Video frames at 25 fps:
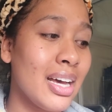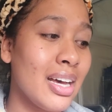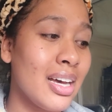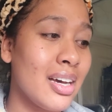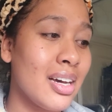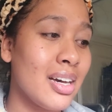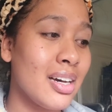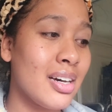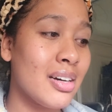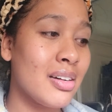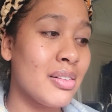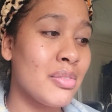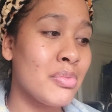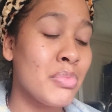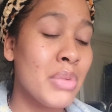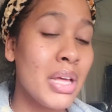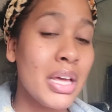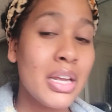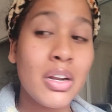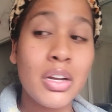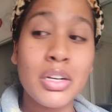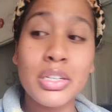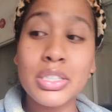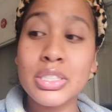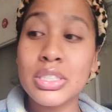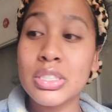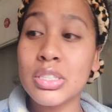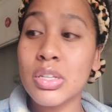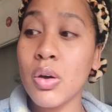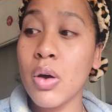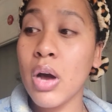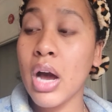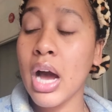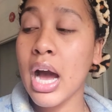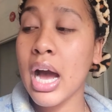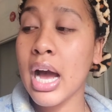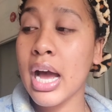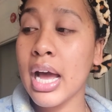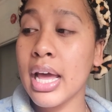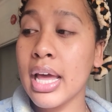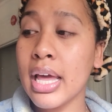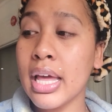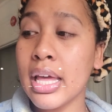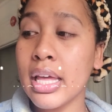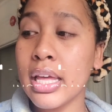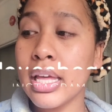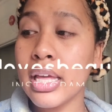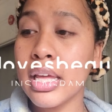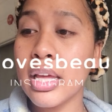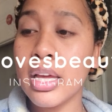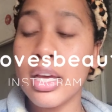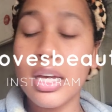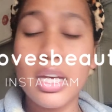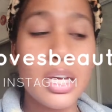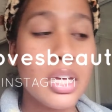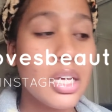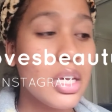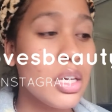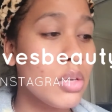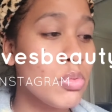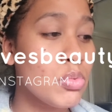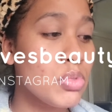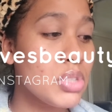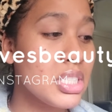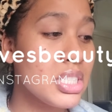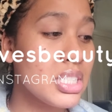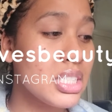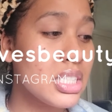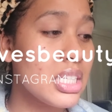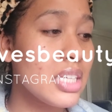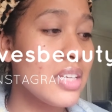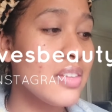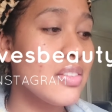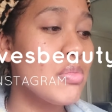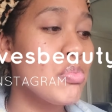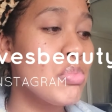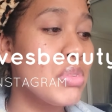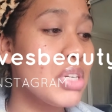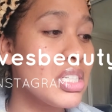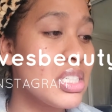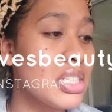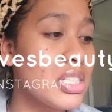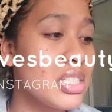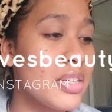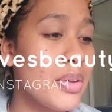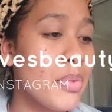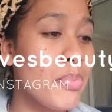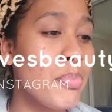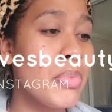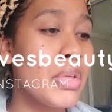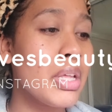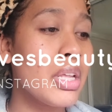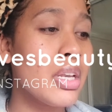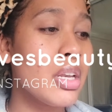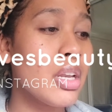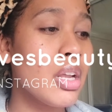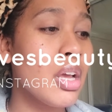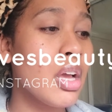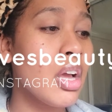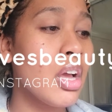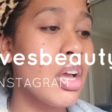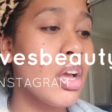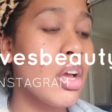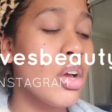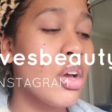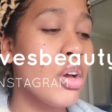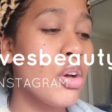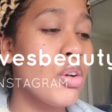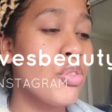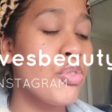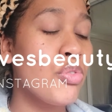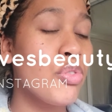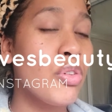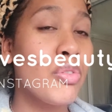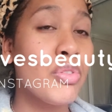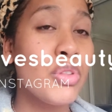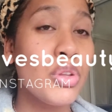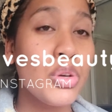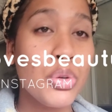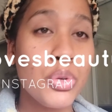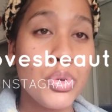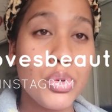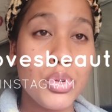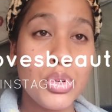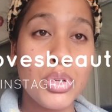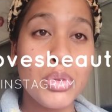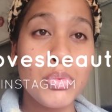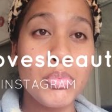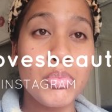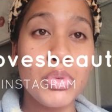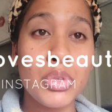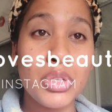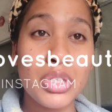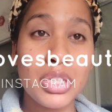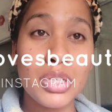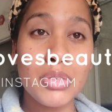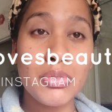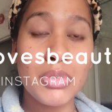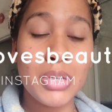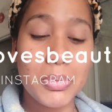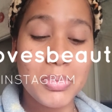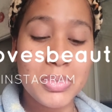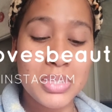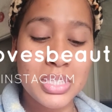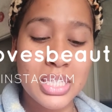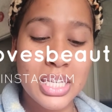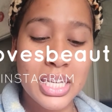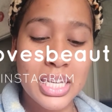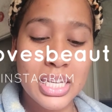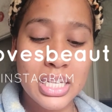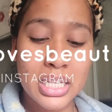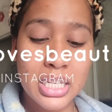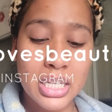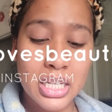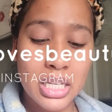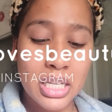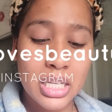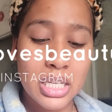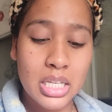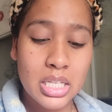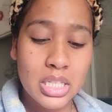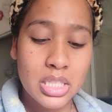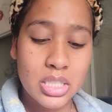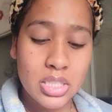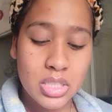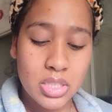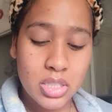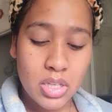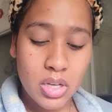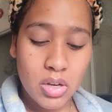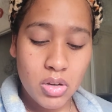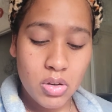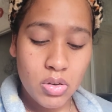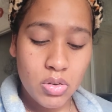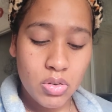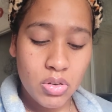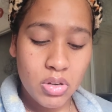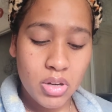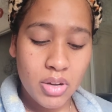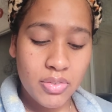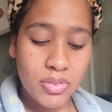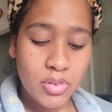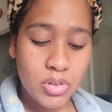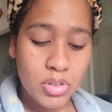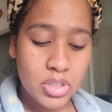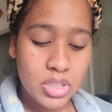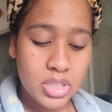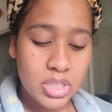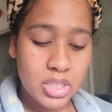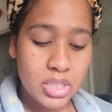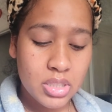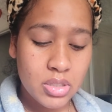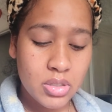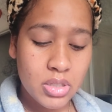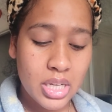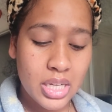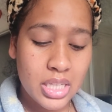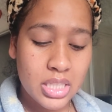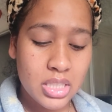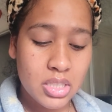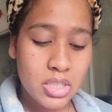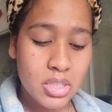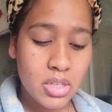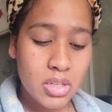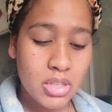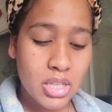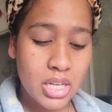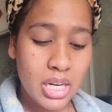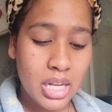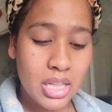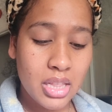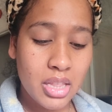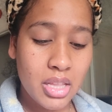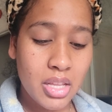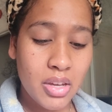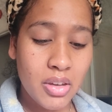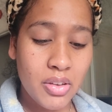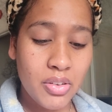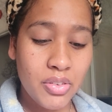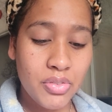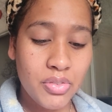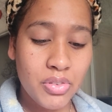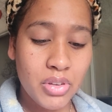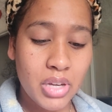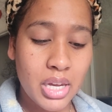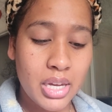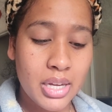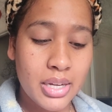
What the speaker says: And also I received my shipment from the Huda Beauty website. So of course you guys know that I love